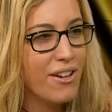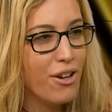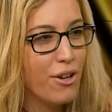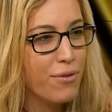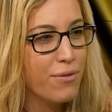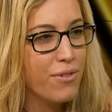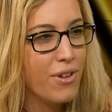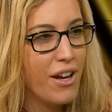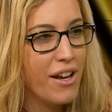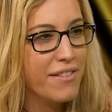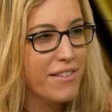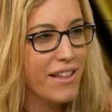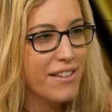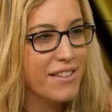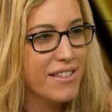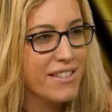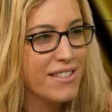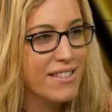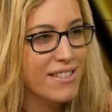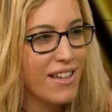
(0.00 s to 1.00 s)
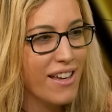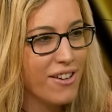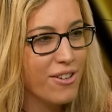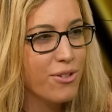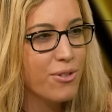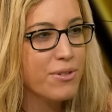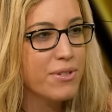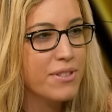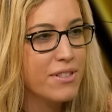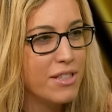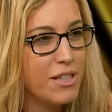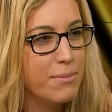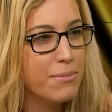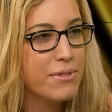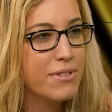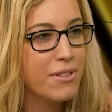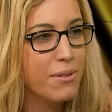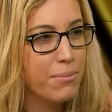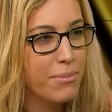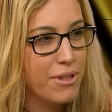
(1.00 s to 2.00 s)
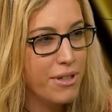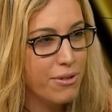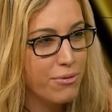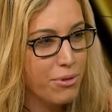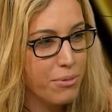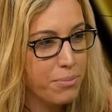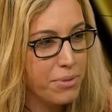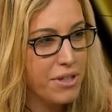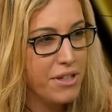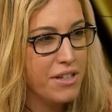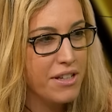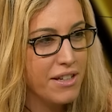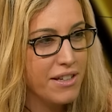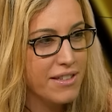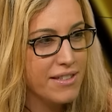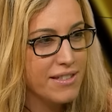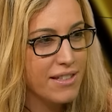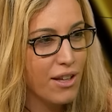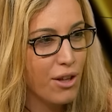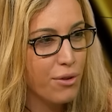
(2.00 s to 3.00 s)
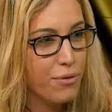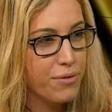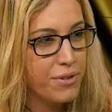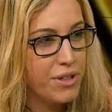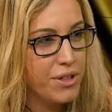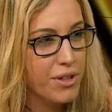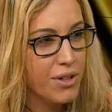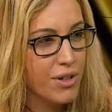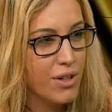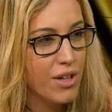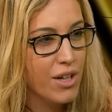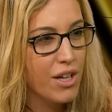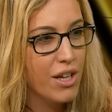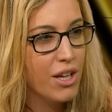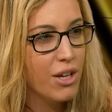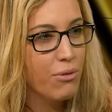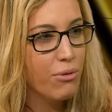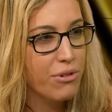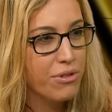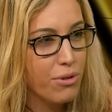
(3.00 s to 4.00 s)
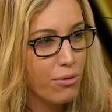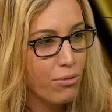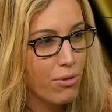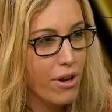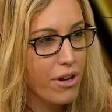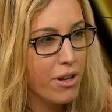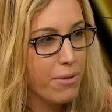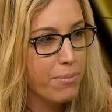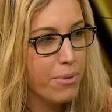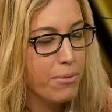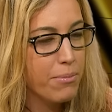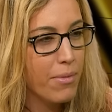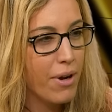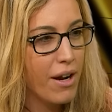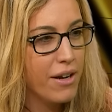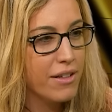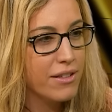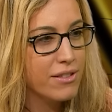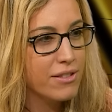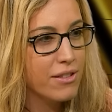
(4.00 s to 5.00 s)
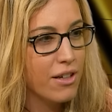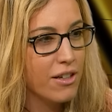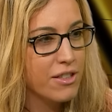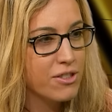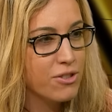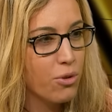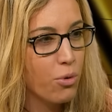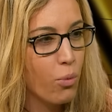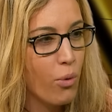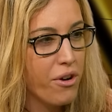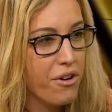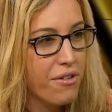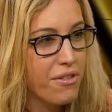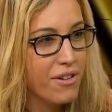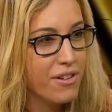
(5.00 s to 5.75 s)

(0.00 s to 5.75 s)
offline that this cycle seems to be repeating itself here with the run-up in mining stocks. So what are the